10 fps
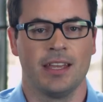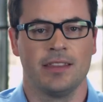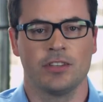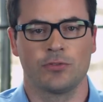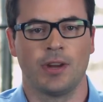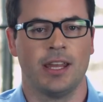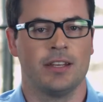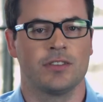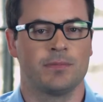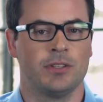This
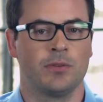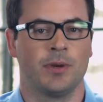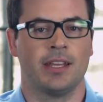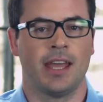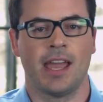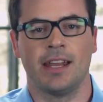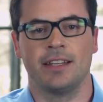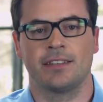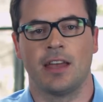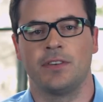range is between
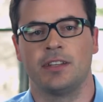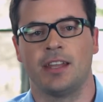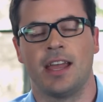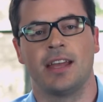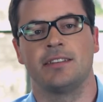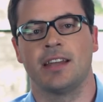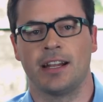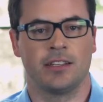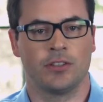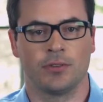87 and
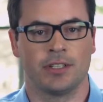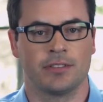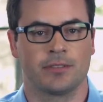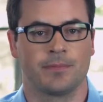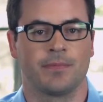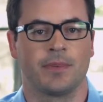90 degrees.